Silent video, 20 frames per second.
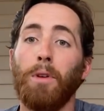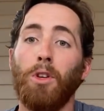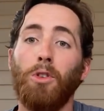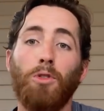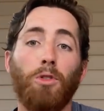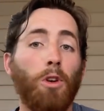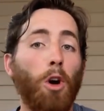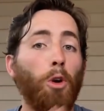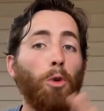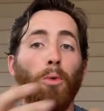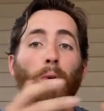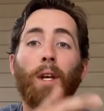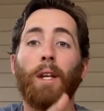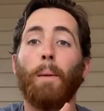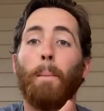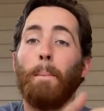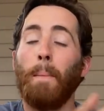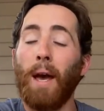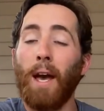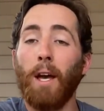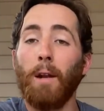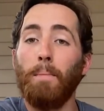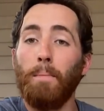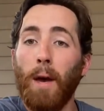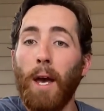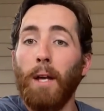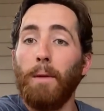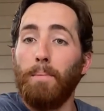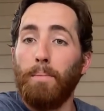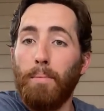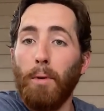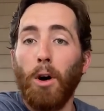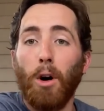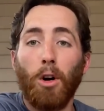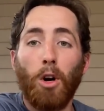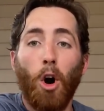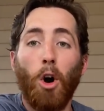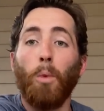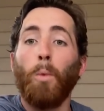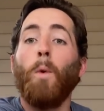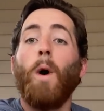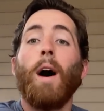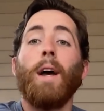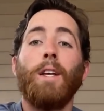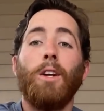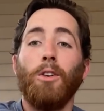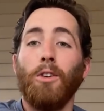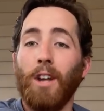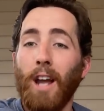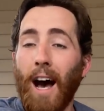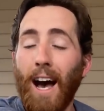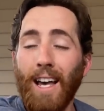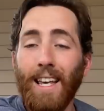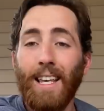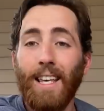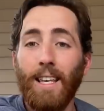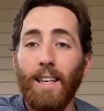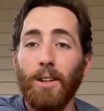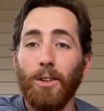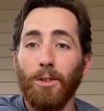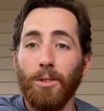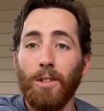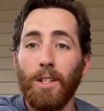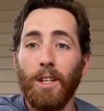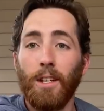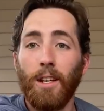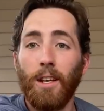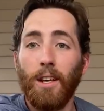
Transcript: and you go read a man-made book on why you're not healed,